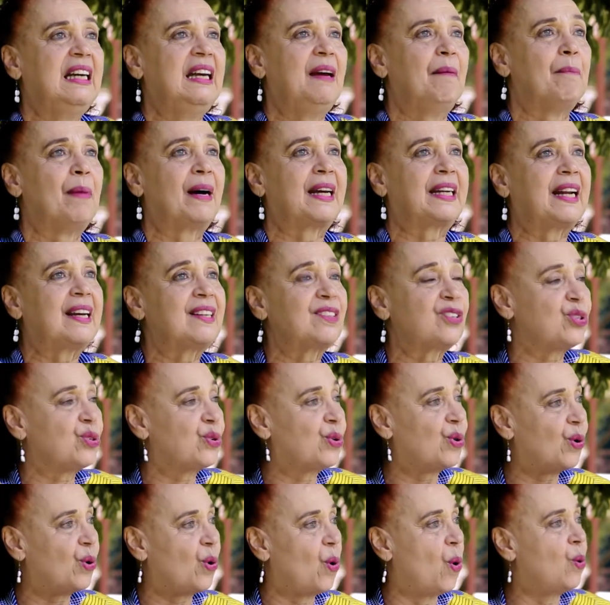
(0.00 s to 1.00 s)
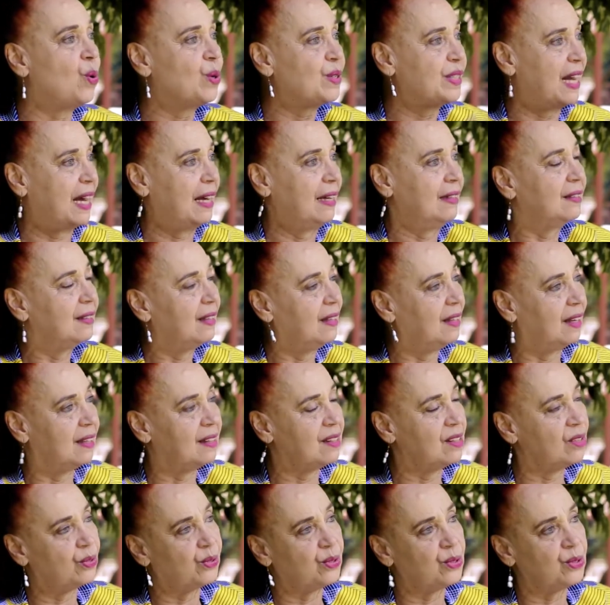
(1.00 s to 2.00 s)
but as you grow older,
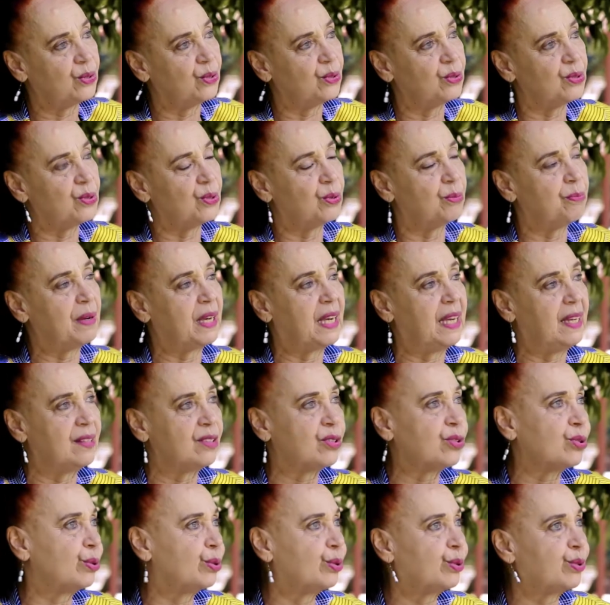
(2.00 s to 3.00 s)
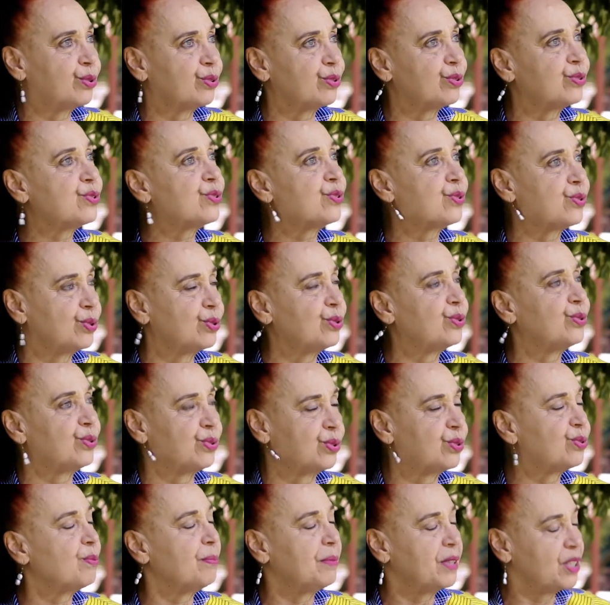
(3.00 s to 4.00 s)
you begin to
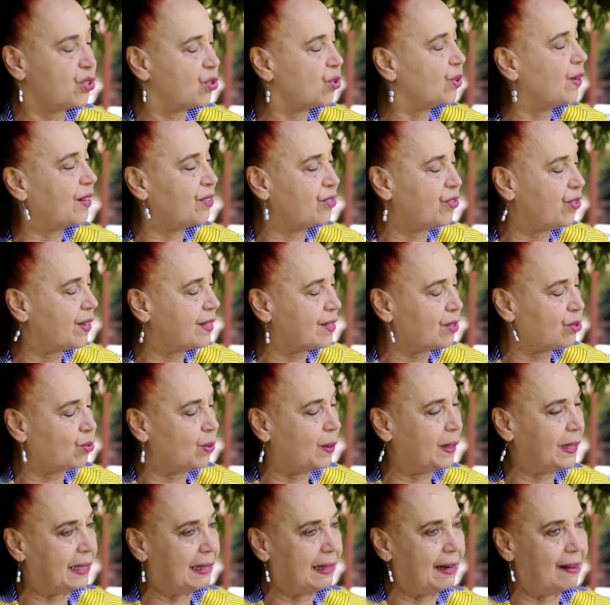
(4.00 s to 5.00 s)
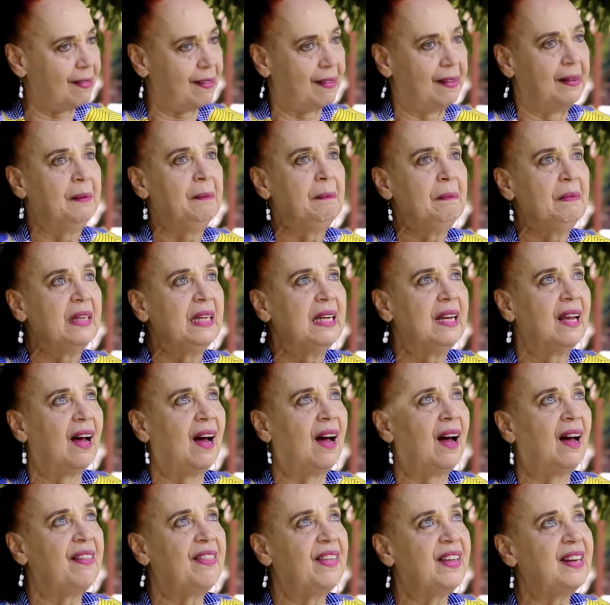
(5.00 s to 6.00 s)
mature and trust one another.
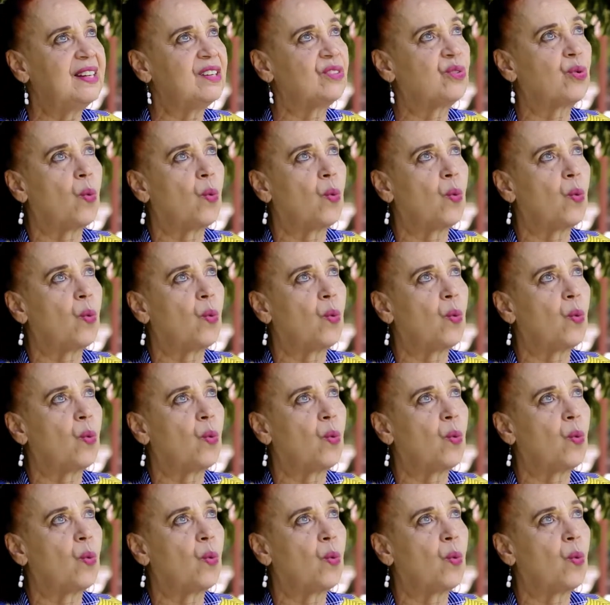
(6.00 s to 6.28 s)
Then it